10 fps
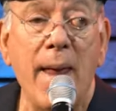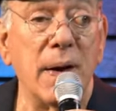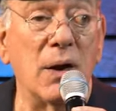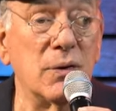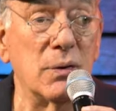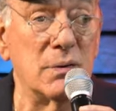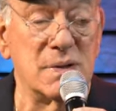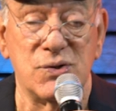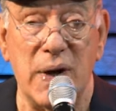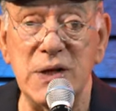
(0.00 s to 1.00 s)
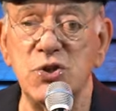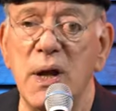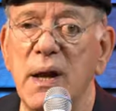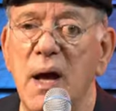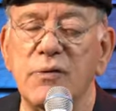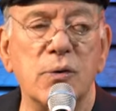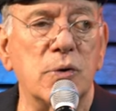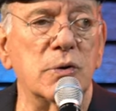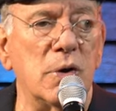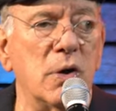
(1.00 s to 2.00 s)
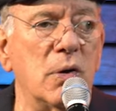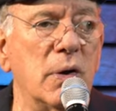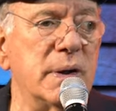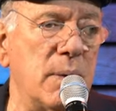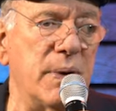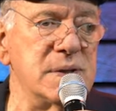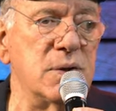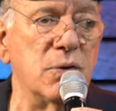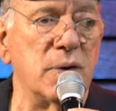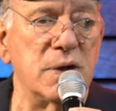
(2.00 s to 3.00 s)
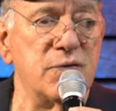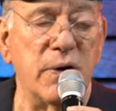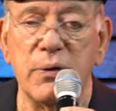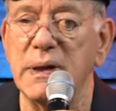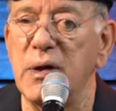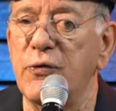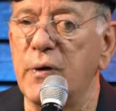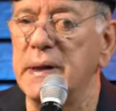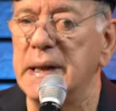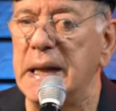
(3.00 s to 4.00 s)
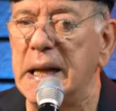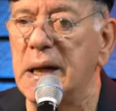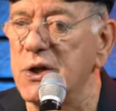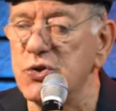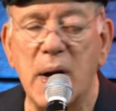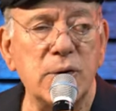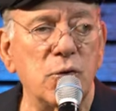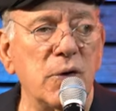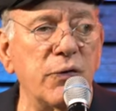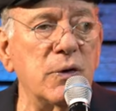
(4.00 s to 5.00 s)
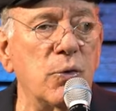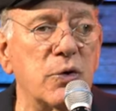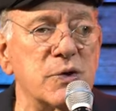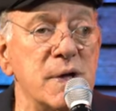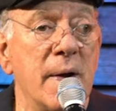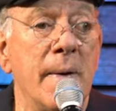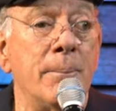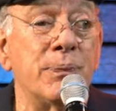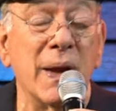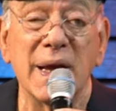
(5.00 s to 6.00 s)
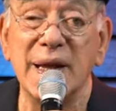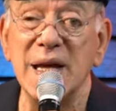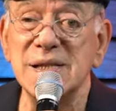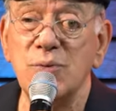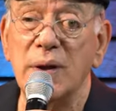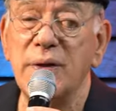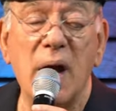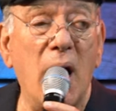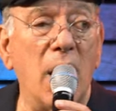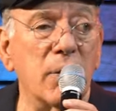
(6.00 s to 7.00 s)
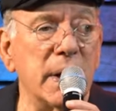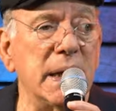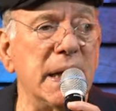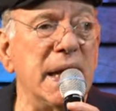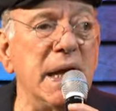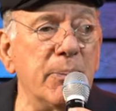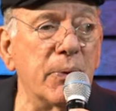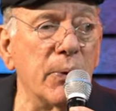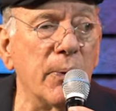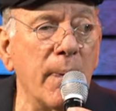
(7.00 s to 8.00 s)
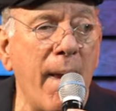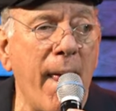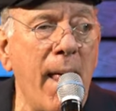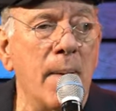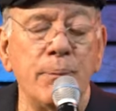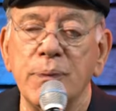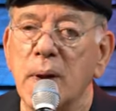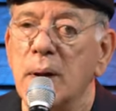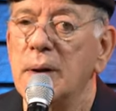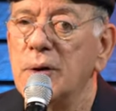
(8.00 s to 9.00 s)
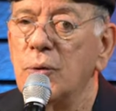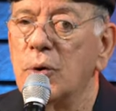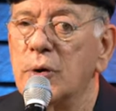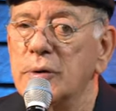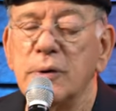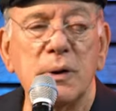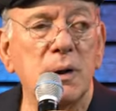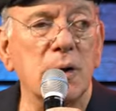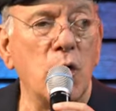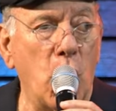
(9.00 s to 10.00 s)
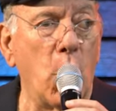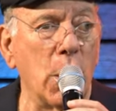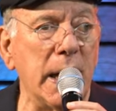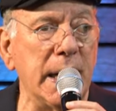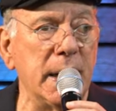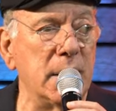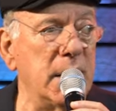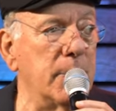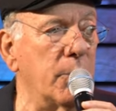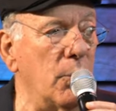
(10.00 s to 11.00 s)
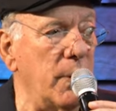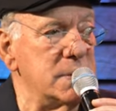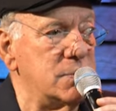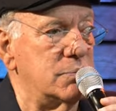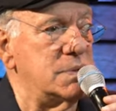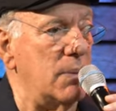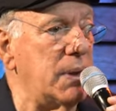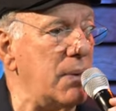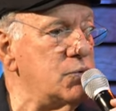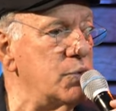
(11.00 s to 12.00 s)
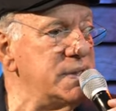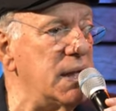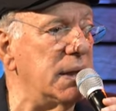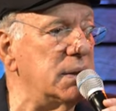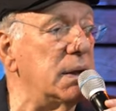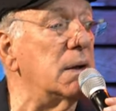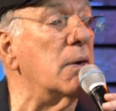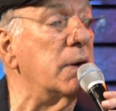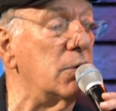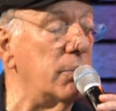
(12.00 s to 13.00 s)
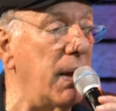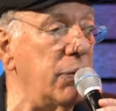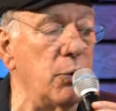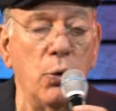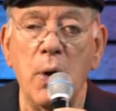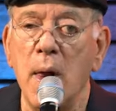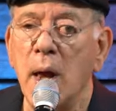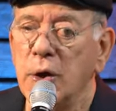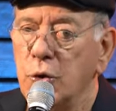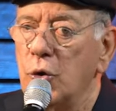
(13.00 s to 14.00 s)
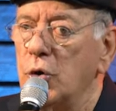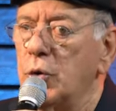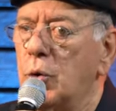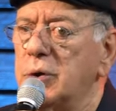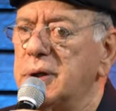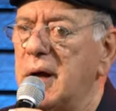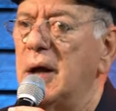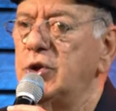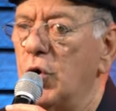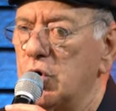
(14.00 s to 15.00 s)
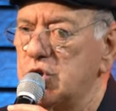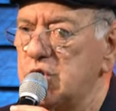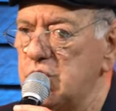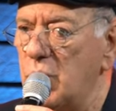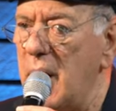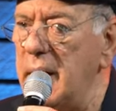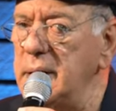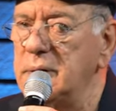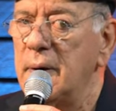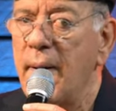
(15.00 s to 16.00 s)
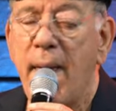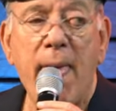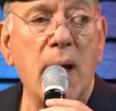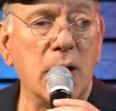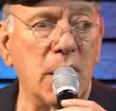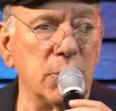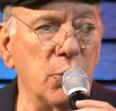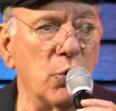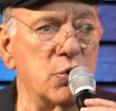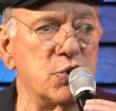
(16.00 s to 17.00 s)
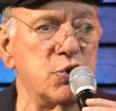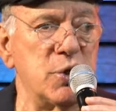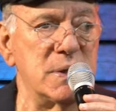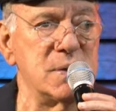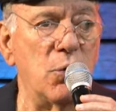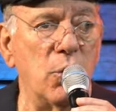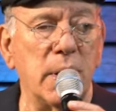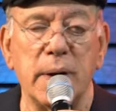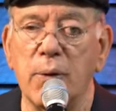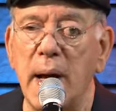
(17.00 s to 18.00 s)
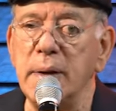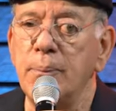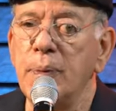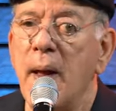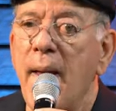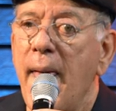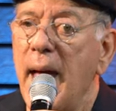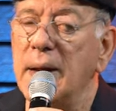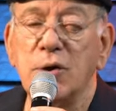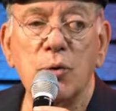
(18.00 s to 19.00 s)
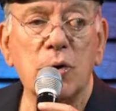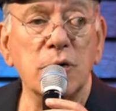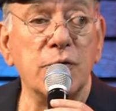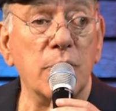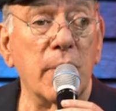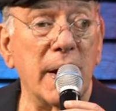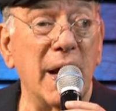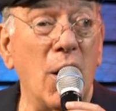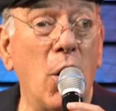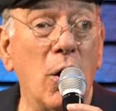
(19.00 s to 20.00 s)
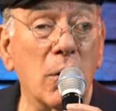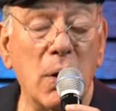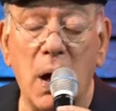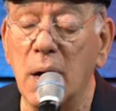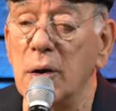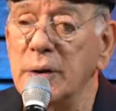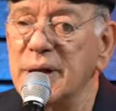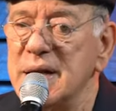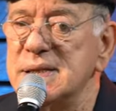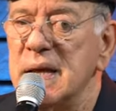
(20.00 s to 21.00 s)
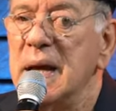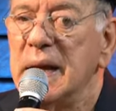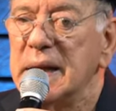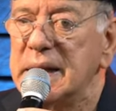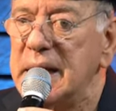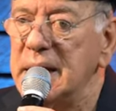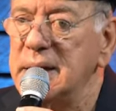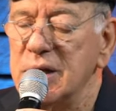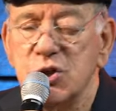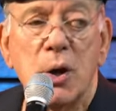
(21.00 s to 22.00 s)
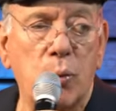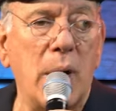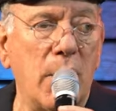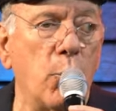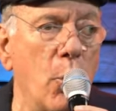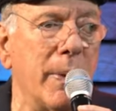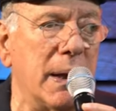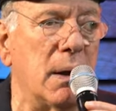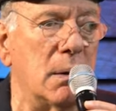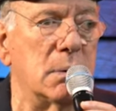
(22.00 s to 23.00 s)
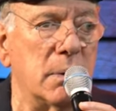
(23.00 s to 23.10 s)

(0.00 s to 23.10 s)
Now, strangely enough, the word harlot and prostitute is very different in English, right? Two different words. Guess what they are in Hebrew? The word holy in Hebrew, as sometimes we say it here, I heard Matthew, you know the word kadosh, right? Kadosh is holy, right? And the word for a harlot is kedesh, well, a woman.